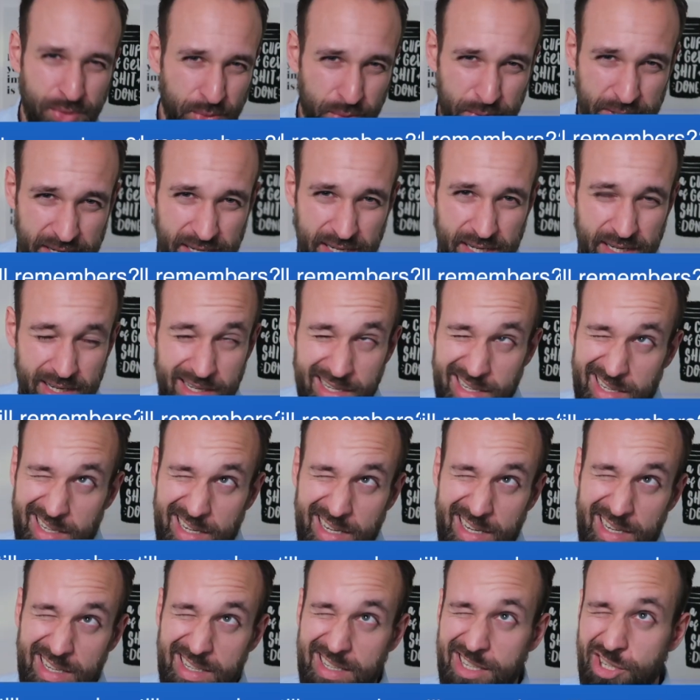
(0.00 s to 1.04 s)

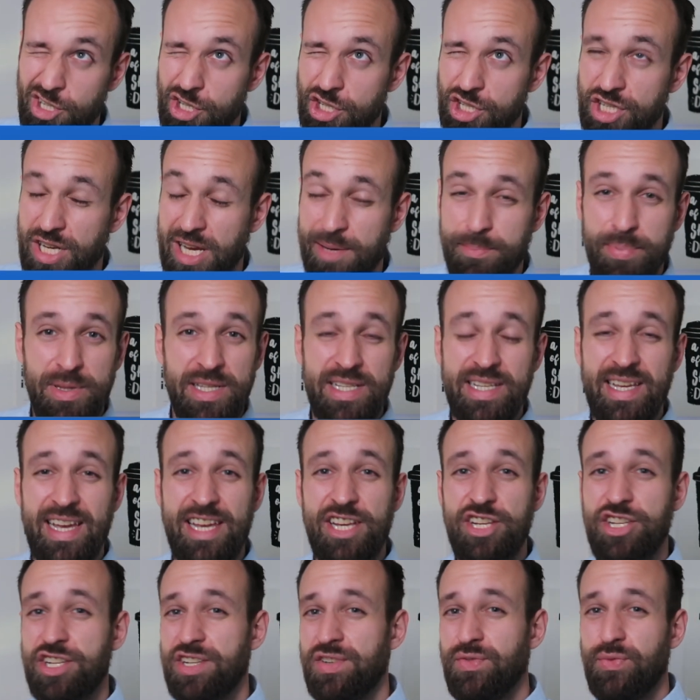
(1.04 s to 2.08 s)
3-ish
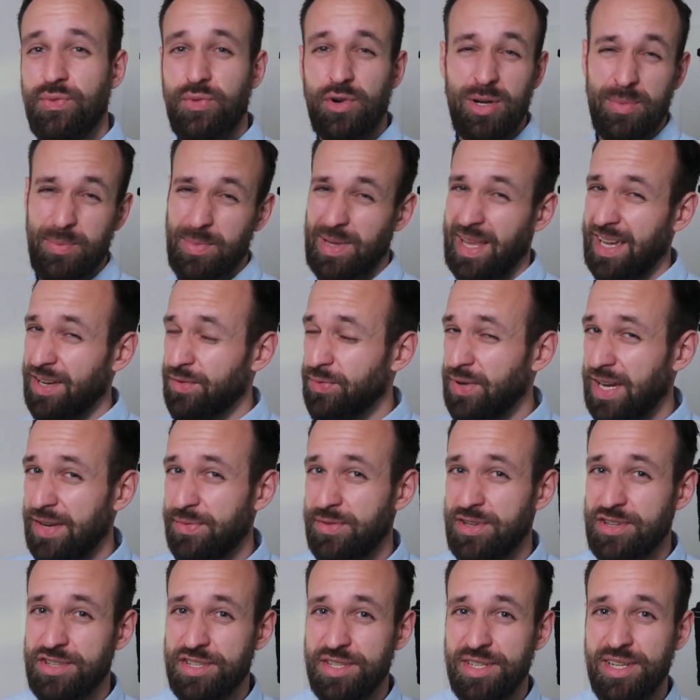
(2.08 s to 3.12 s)
application from like five
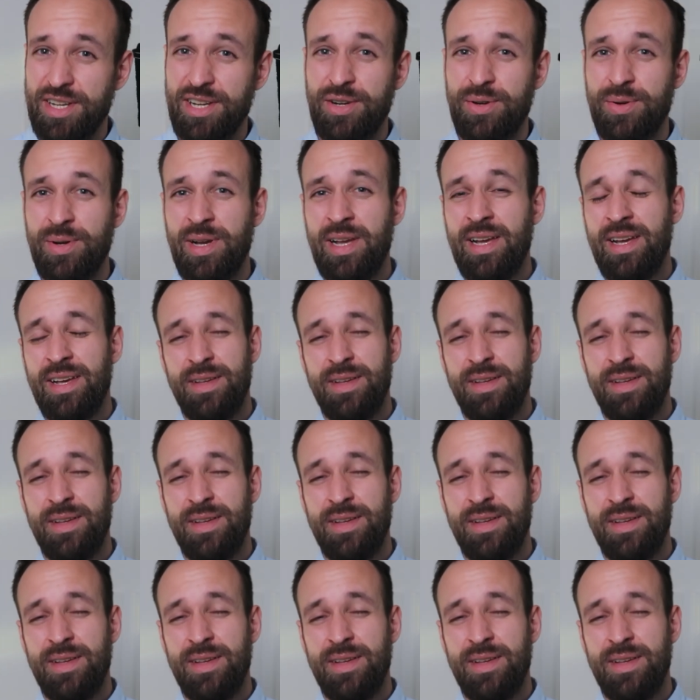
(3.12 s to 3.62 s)
years ago,